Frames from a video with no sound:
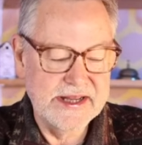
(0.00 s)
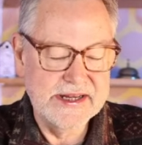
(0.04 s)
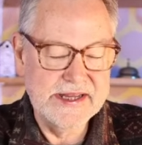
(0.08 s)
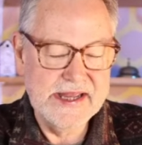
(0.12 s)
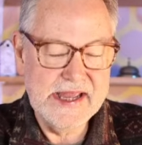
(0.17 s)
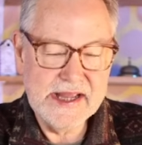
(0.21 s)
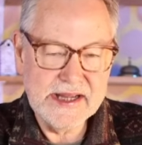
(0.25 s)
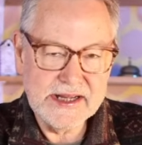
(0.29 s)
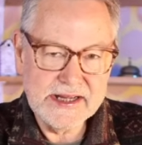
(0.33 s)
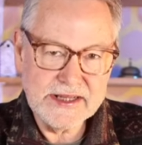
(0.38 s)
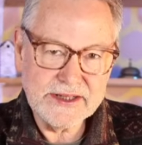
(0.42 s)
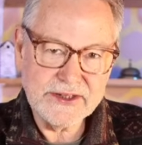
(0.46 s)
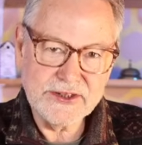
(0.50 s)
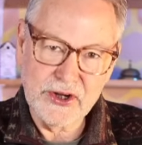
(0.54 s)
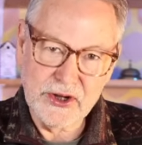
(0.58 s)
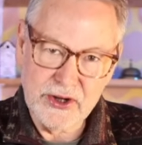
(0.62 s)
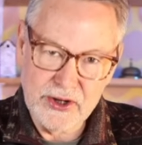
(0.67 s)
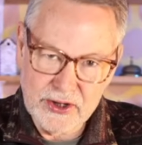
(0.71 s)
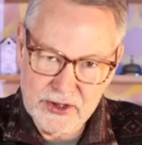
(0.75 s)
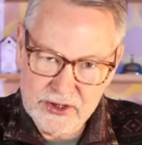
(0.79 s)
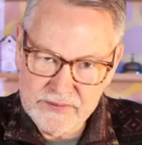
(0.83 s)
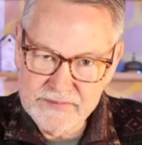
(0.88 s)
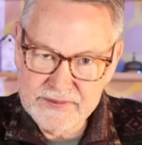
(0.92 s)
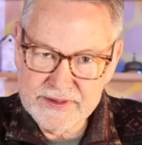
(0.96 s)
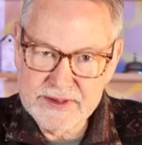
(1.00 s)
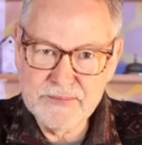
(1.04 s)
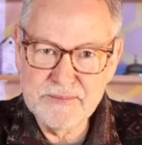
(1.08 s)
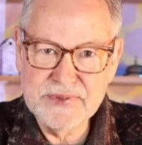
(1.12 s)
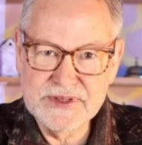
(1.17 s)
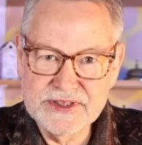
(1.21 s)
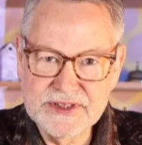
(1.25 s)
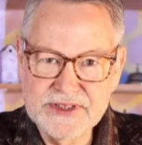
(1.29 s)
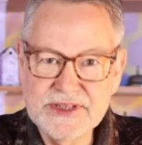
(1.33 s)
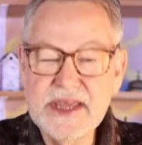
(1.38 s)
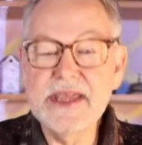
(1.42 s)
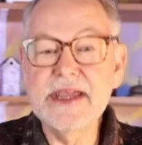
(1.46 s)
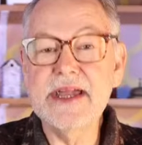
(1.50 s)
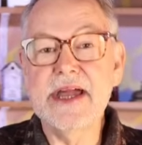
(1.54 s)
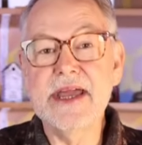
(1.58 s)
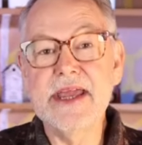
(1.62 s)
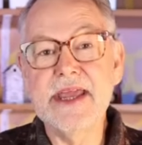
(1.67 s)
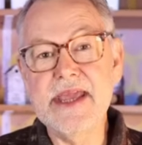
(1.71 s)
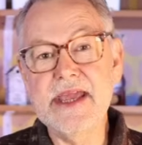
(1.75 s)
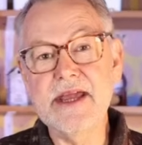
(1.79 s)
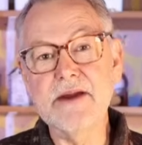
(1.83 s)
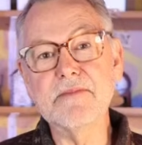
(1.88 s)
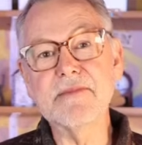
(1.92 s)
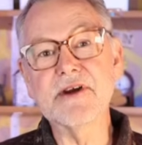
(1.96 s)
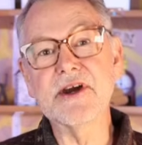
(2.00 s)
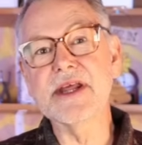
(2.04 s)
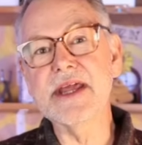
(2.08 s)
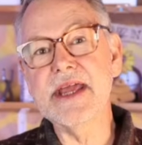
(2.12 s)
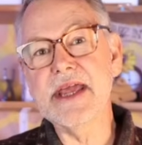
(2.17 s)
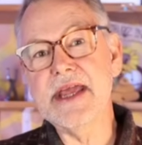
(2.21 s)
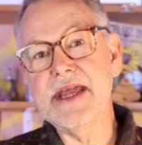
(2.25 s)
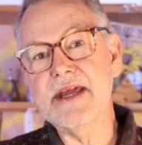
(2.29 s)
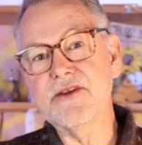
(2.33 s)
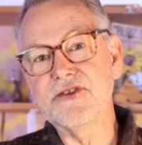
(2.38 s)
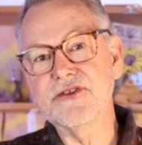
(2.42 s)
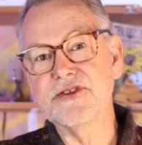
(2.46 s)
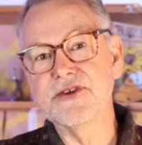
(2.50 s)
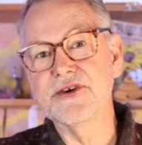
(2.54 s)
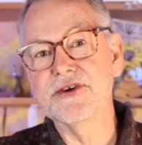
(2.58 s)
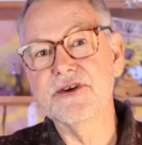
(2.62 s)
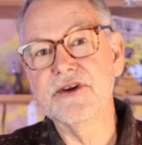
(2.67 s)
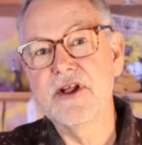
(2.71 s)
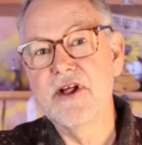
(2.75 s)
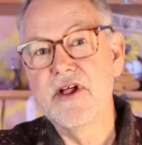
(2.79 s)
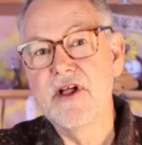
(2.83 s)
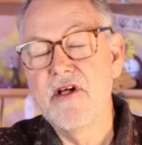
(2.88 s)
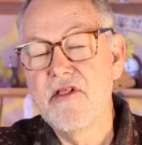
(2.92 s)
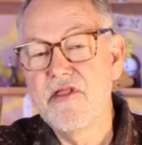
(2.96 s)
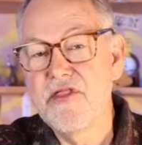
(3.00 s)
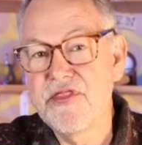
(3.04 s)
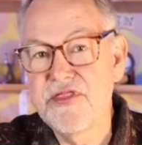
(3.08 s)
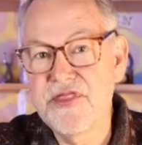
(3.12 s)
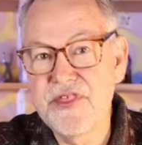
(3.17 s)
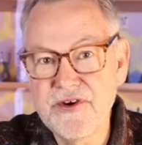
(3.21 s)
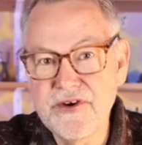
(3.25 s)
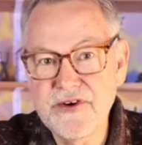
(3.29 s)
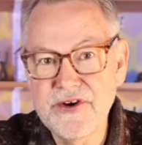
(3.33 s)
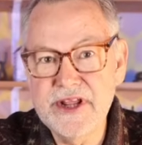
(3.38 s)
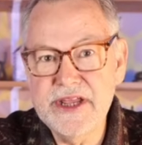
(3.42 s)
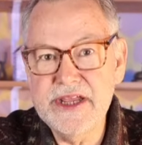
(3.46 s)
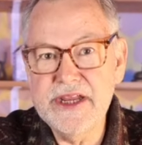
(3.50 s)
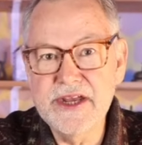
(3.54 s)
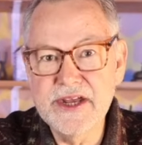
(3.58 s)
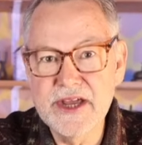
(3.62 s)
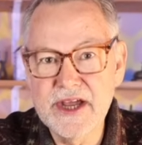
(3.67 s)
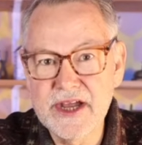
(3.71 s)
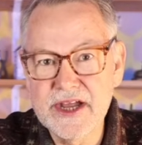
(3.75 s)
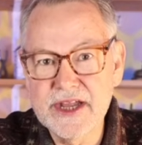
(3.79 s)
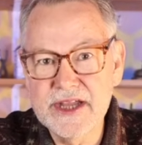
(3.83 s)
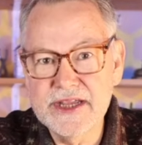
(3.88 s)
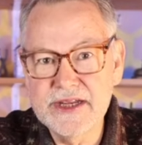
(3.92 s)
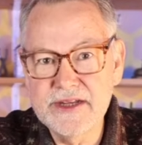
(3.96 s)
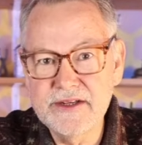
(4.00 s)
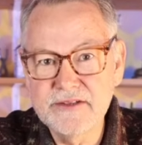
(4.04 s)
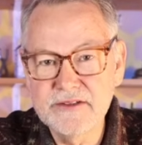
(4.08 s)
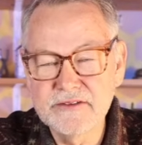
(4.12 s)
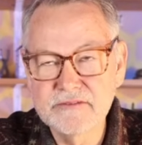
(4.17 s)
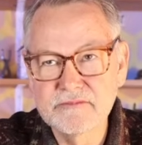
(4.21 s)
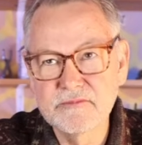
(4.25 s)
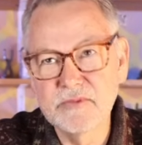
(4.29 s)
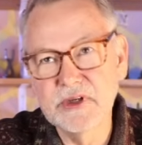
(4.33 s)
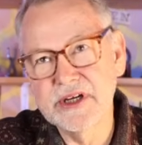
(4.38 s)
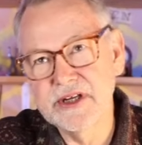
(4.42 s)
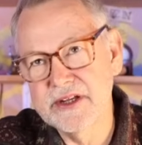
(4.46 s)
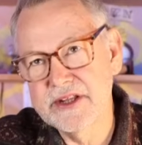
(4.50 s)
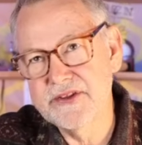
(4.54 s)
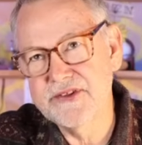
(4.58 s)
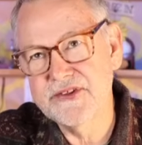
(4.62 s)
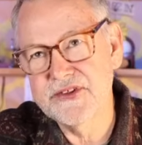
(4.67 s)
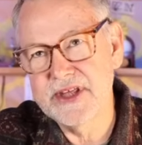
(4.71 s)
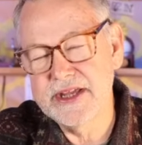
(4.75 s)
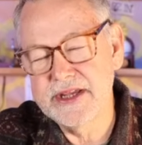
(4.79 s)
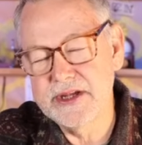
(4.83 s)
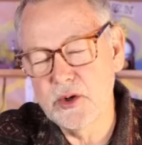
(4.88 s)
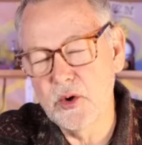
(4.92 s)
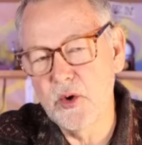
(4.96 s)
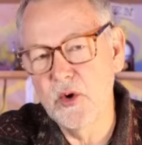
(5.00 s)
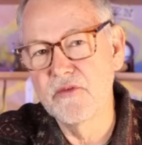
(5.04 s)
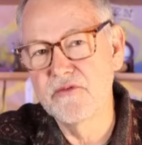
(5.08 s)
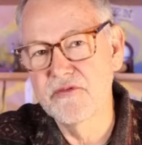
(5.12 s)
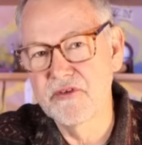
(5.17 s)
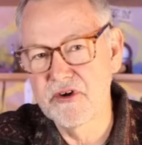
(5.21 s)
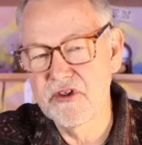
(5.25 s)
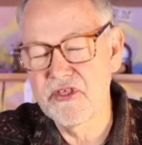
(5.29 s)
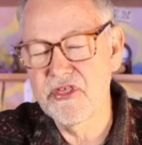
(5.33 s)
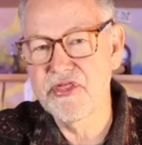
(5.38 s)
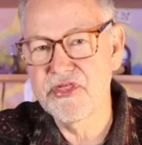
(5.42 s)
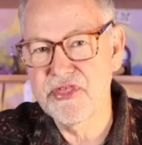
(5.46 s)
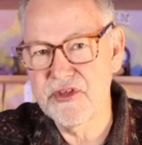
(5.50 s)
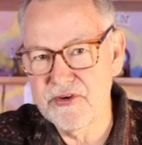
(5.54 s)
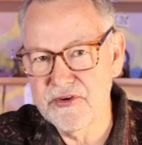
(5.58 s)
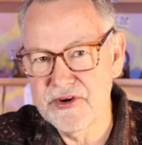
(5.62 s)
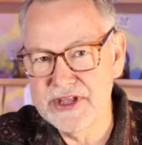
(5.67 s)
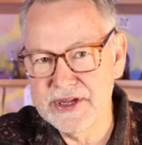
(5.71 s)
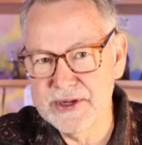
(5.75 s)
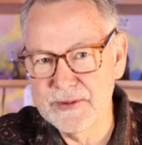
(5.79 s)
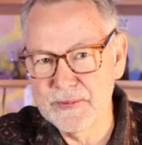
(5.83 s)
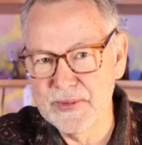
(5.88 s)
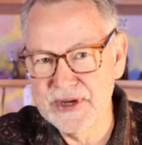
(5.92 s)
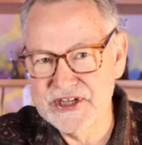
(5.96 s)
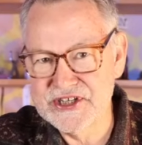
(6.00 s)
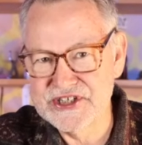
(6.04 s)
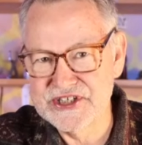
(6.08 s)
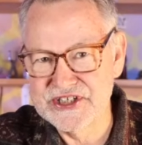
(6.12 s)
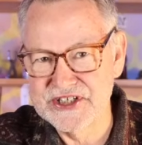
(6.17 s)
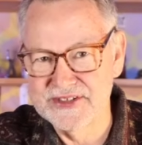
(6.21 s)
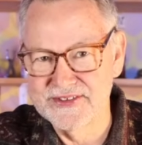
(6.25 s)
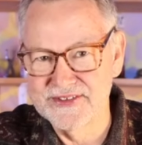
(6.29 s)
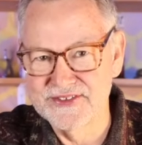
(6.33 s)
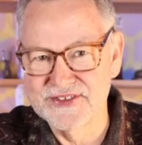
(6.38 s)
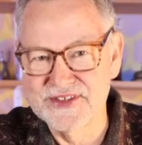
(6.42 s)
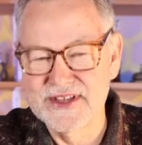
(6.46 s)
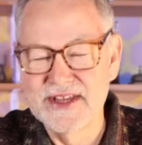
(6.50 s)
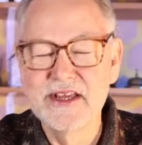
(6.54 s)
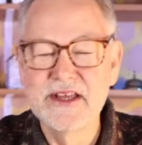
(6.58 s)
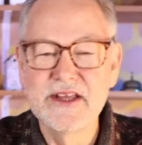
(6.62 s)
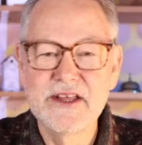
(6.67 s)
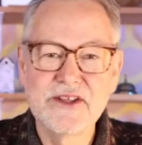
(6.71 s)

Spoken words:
I can't get to all of them, but today I am going to answer 39, well, let's say over 30 questions.